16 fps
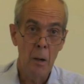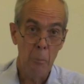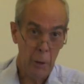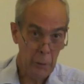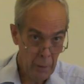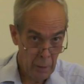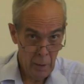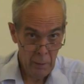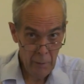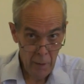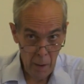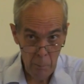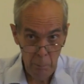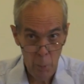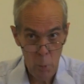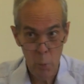But
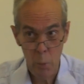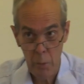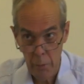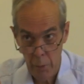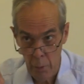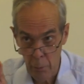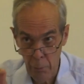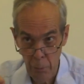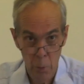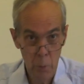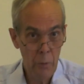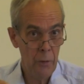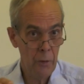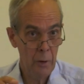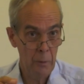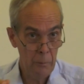tapu,
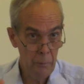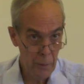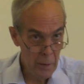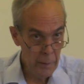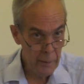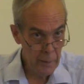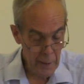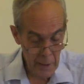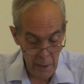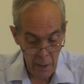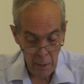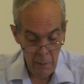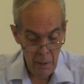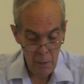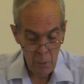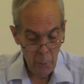nüfus, and vergi
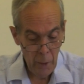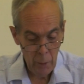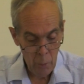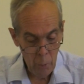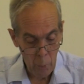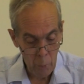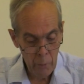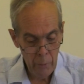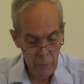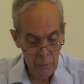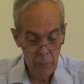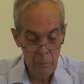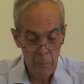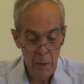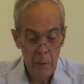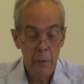
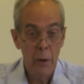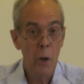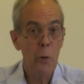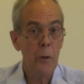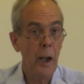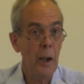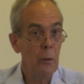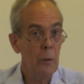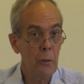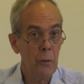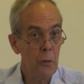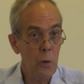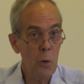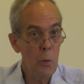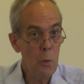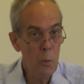records no doubt
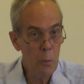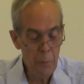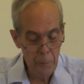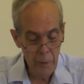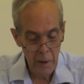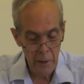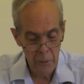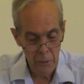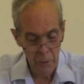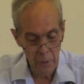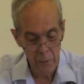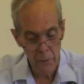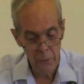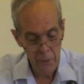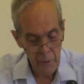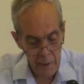drew
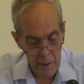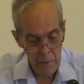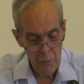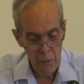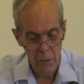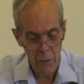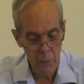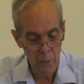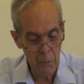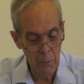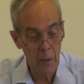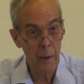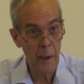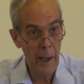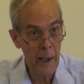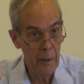villagers into
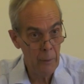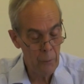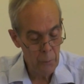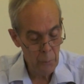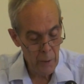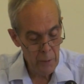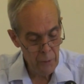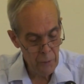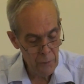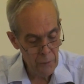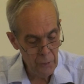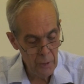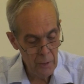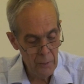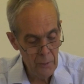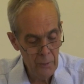land
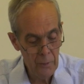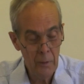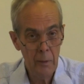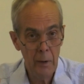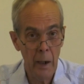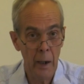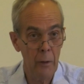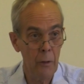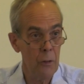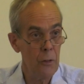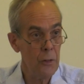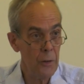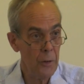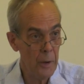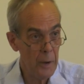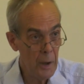registries and
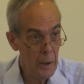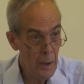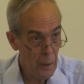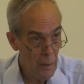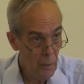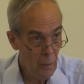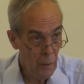Shari